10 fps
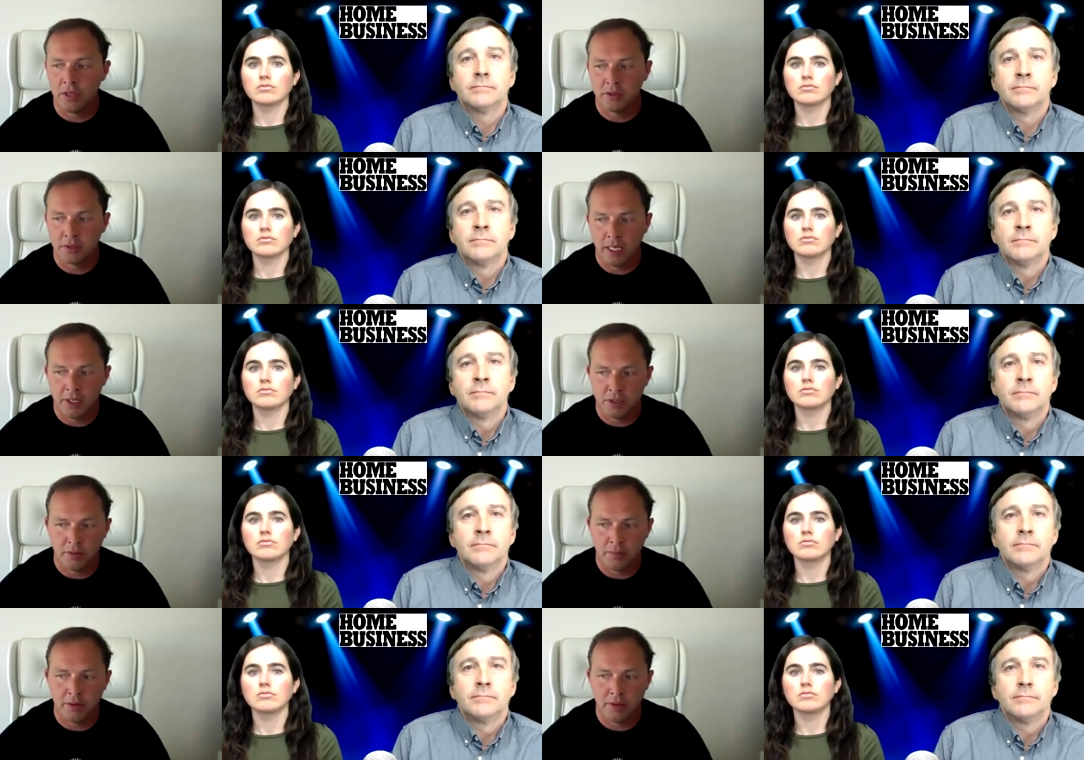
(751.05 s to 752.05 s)

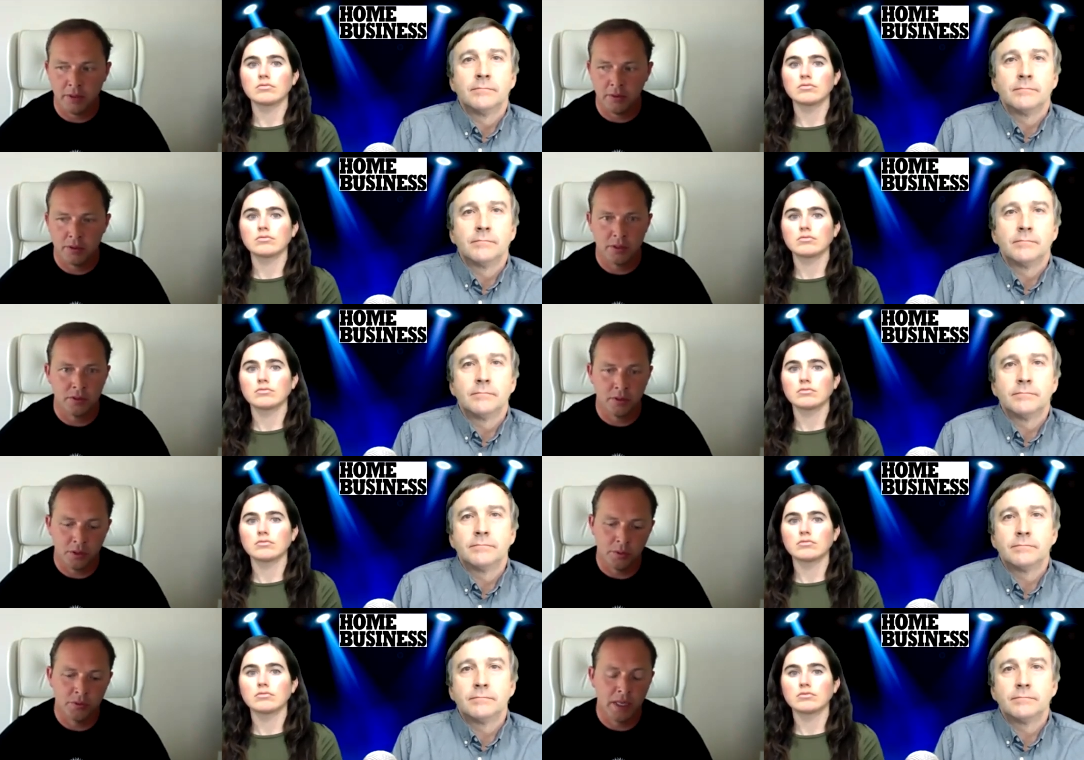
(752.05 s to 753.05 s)
Speaker 1: methodologies are used at
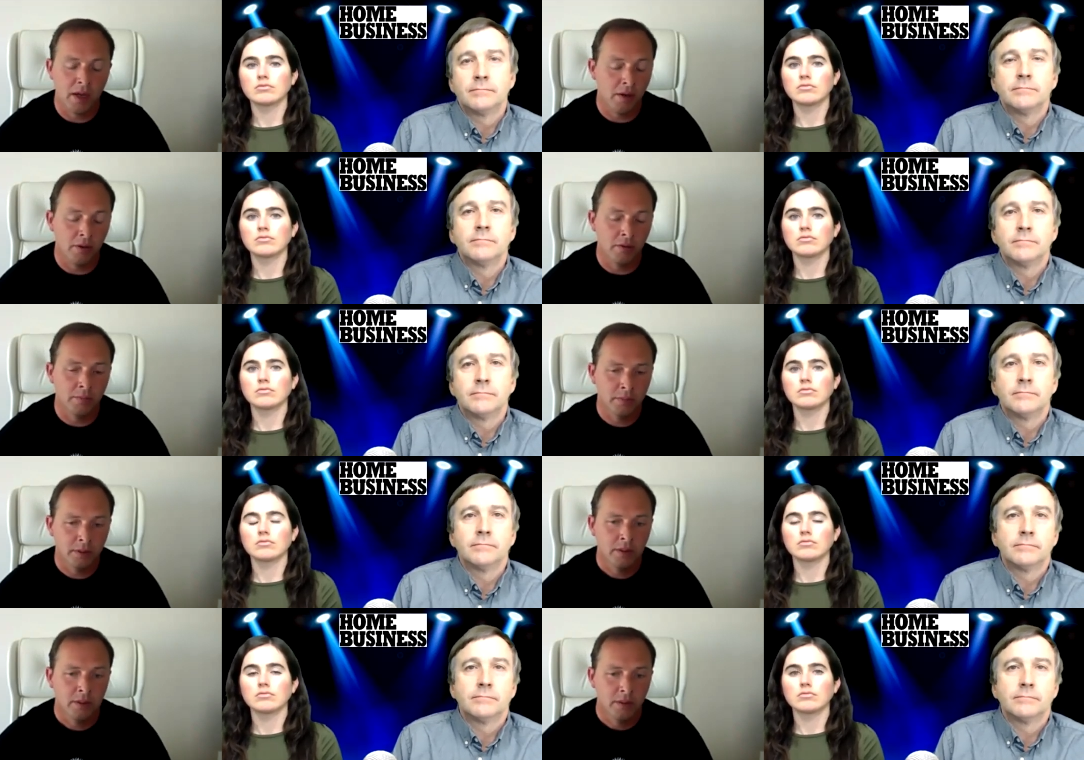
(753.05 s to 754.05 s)
home
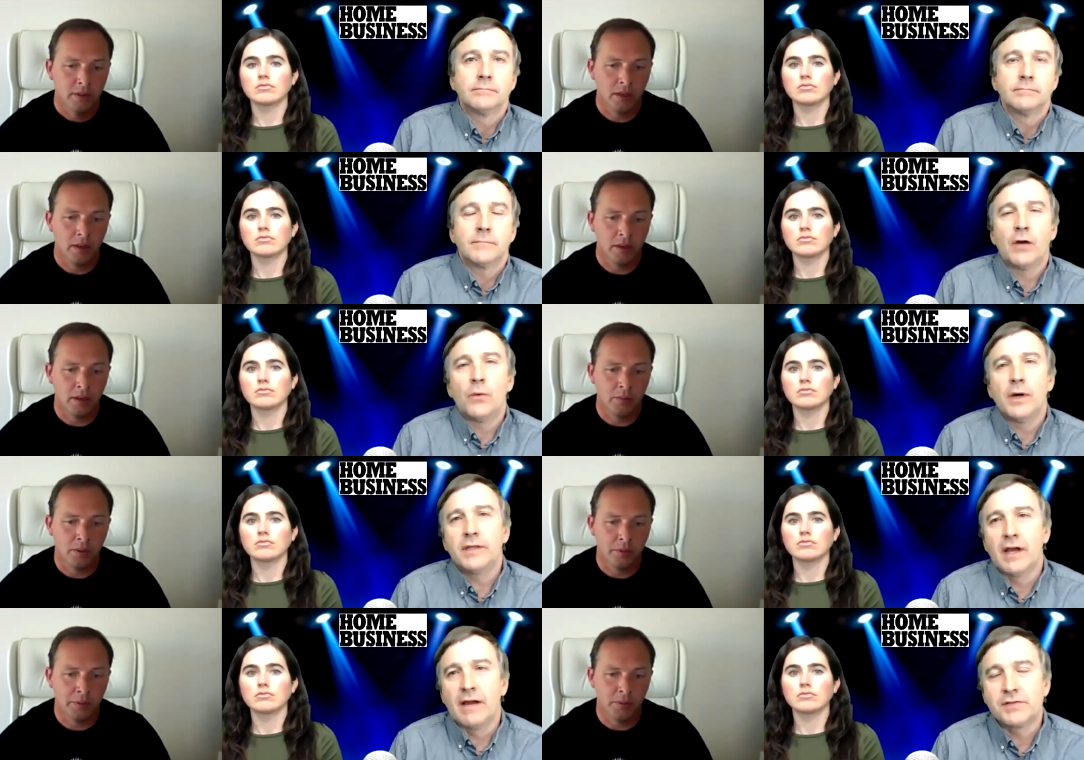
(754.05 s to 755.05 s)
uh, when people. Yeah, one
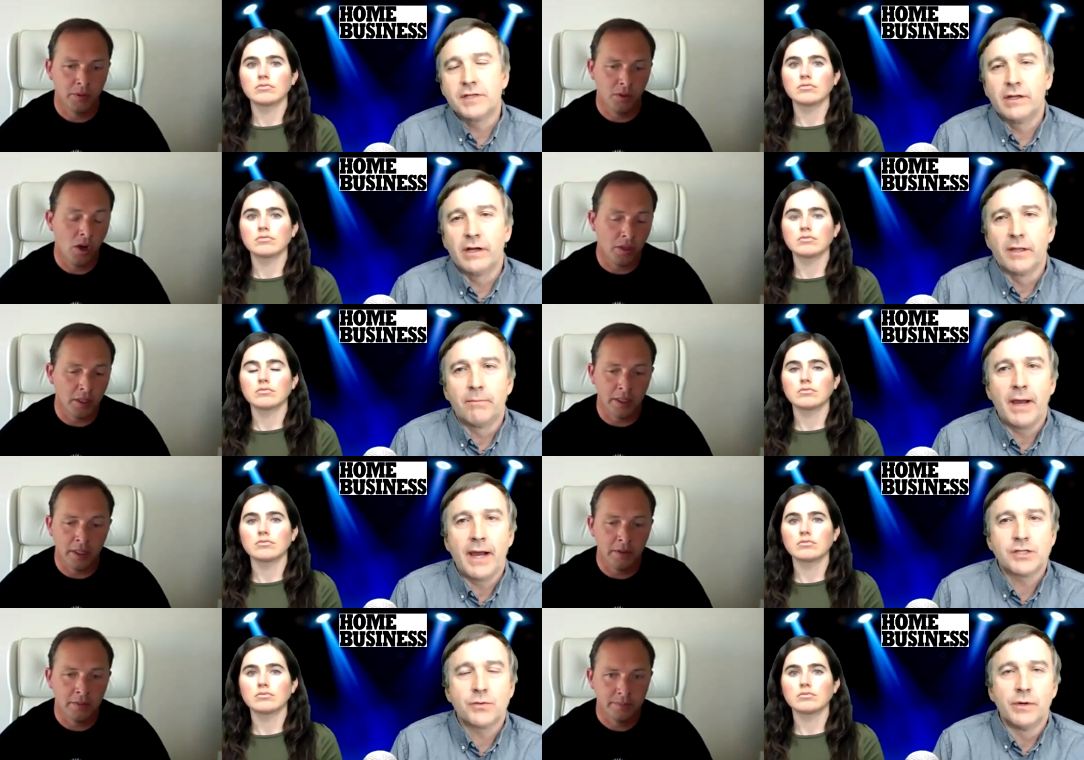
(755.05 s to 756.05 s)
thing I've
Speaker 2: seen on the
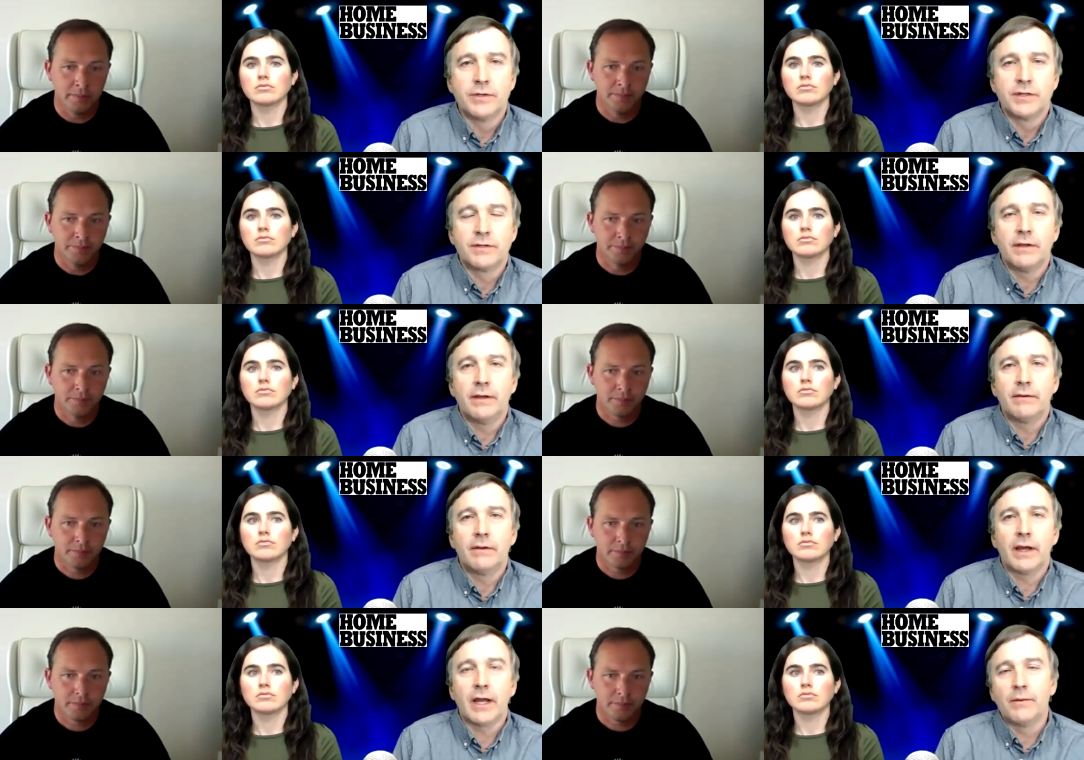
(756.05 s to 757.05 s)
passwords, it it
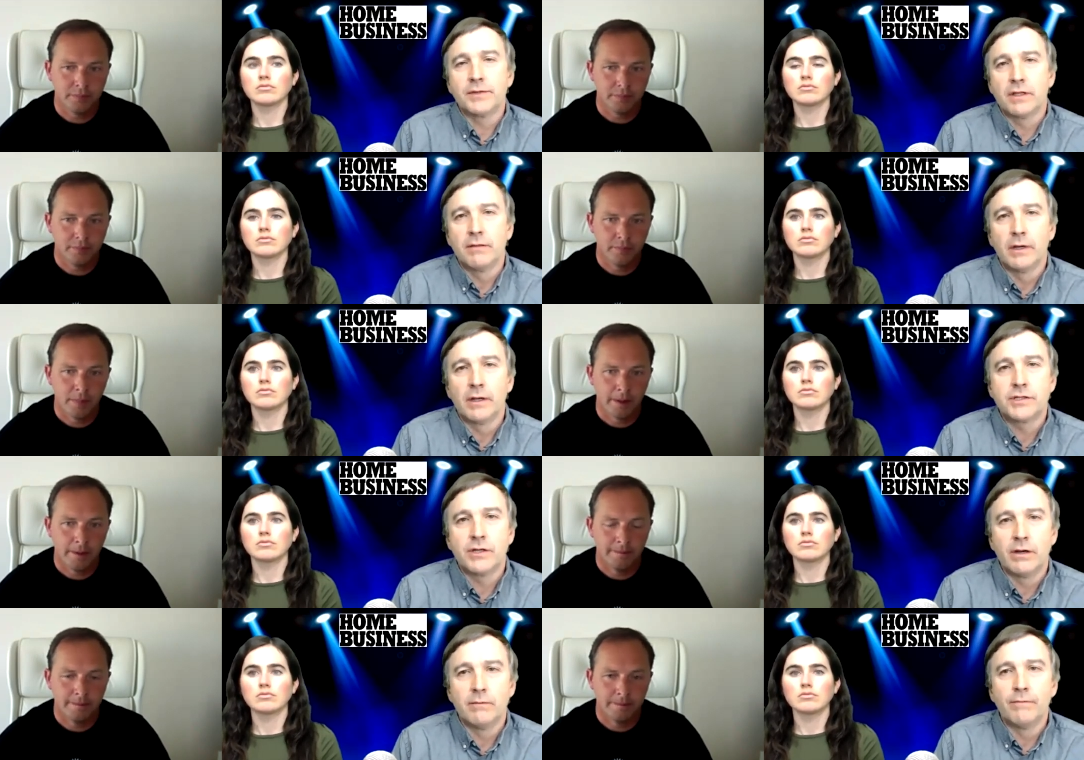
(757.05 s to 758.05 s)
like I was in the
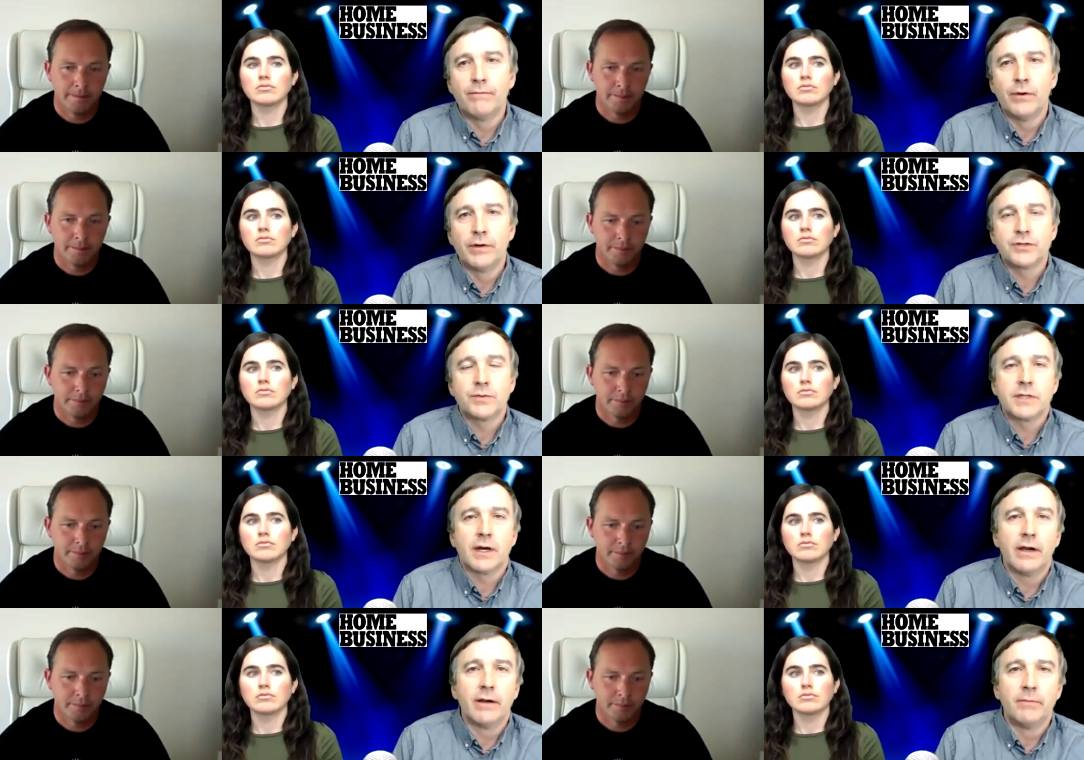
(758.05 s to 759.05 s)
military before, just
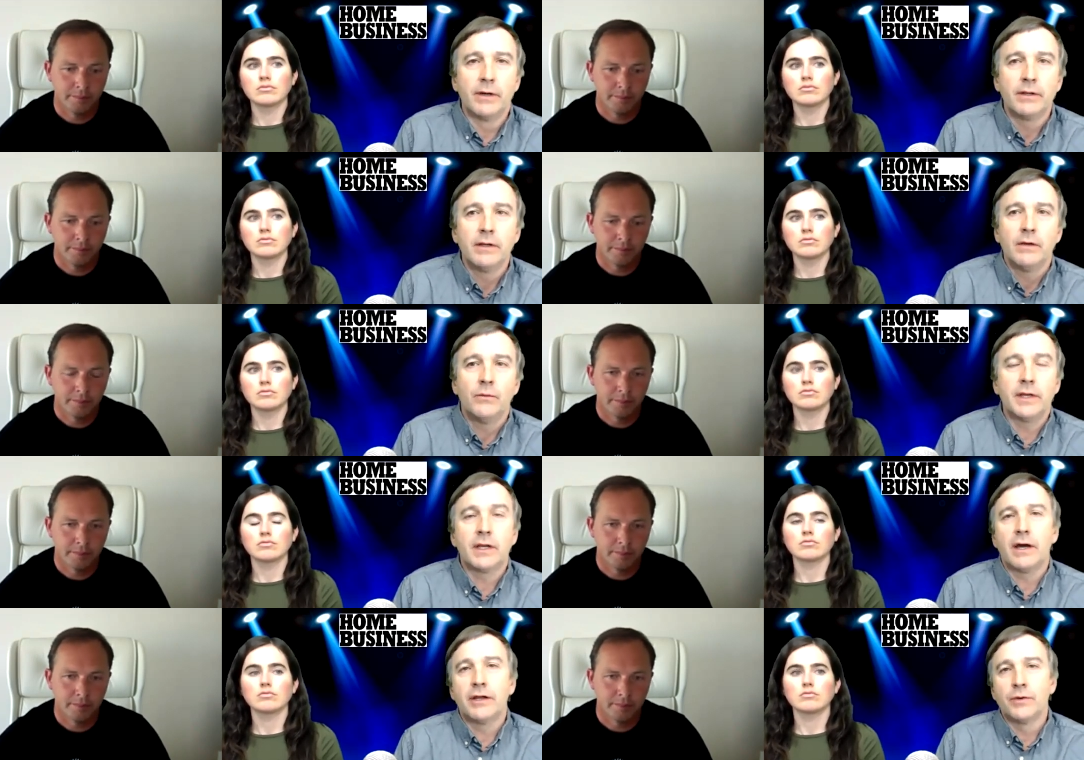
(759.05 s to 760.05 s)
retired, but we'd
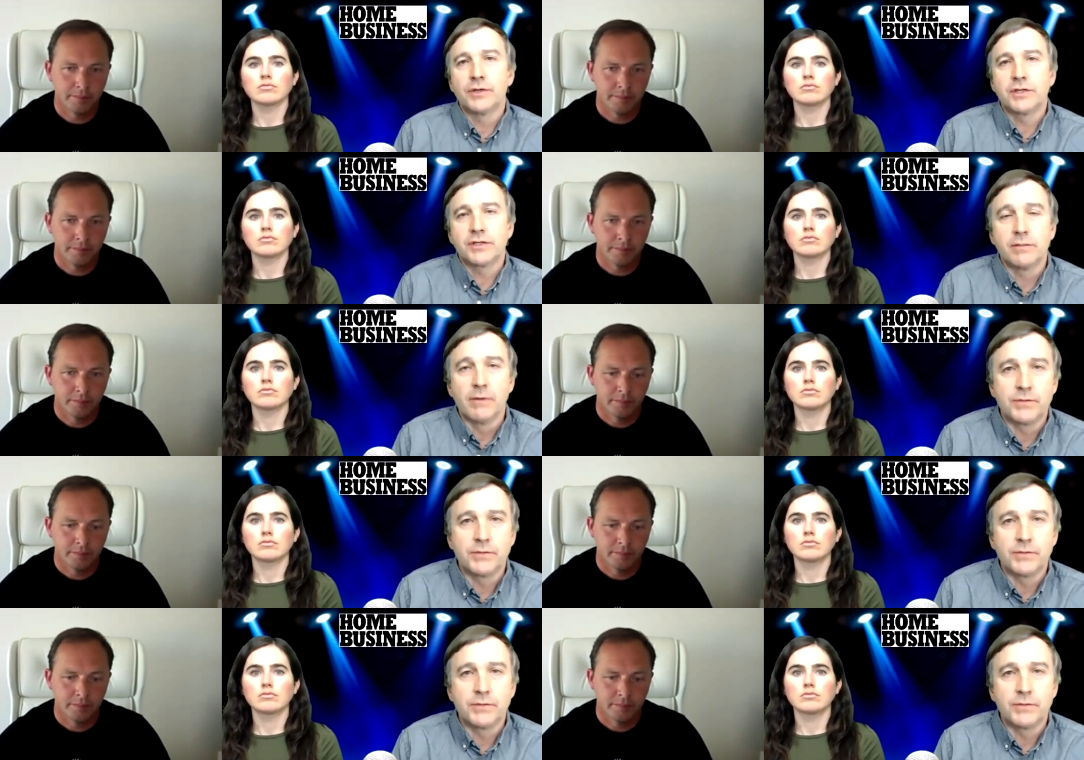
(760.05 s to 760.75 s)
gone to a system of